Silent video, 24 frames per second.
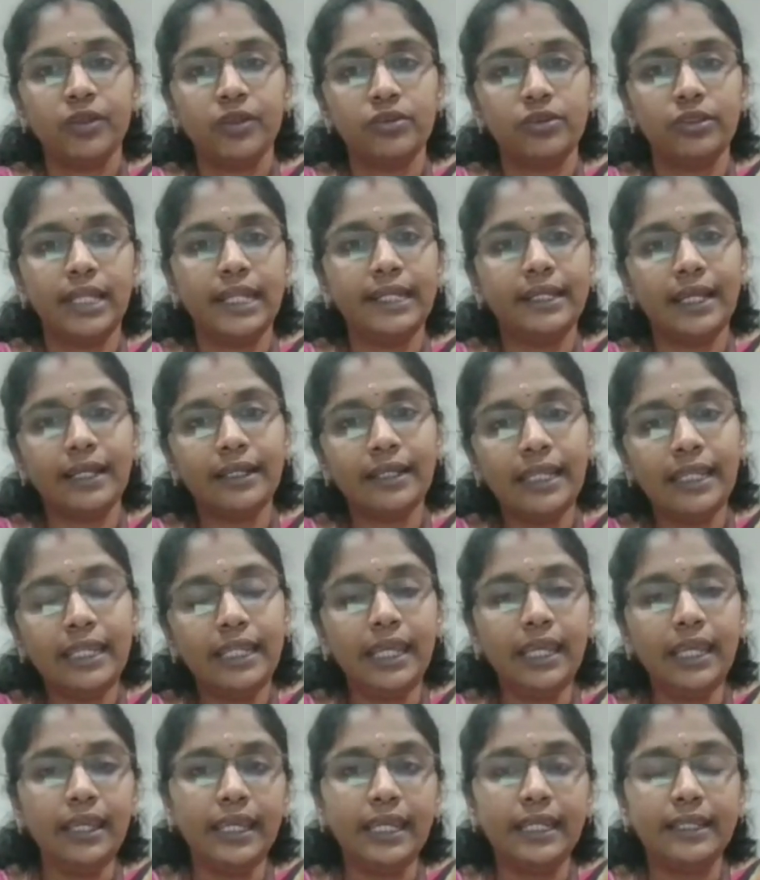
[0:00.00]
So data
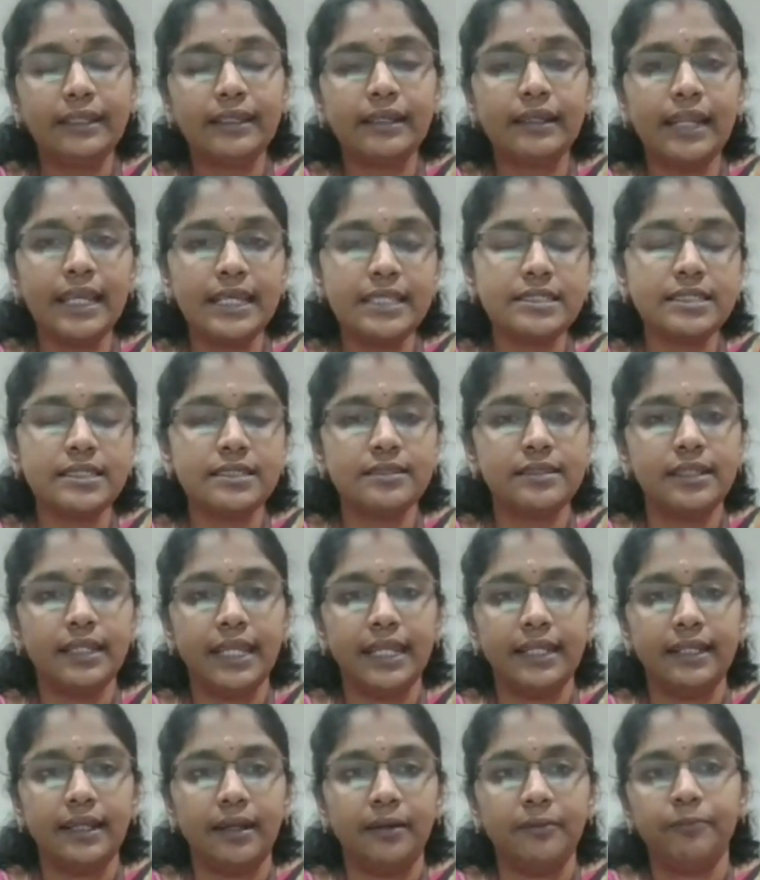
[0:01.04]
cleaning, it cleanses the
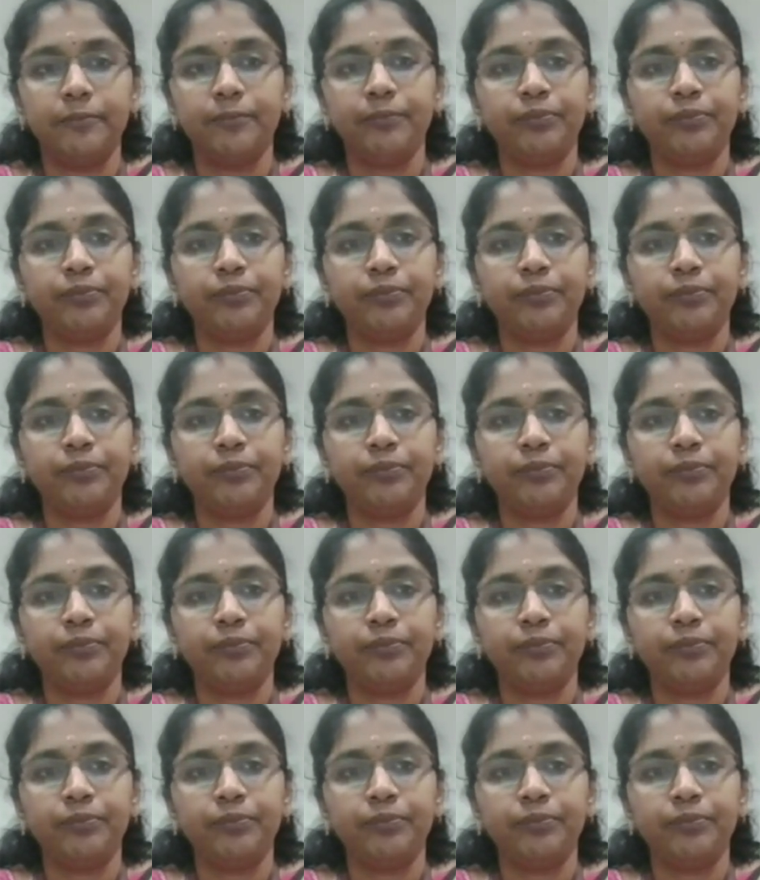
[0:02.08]
data.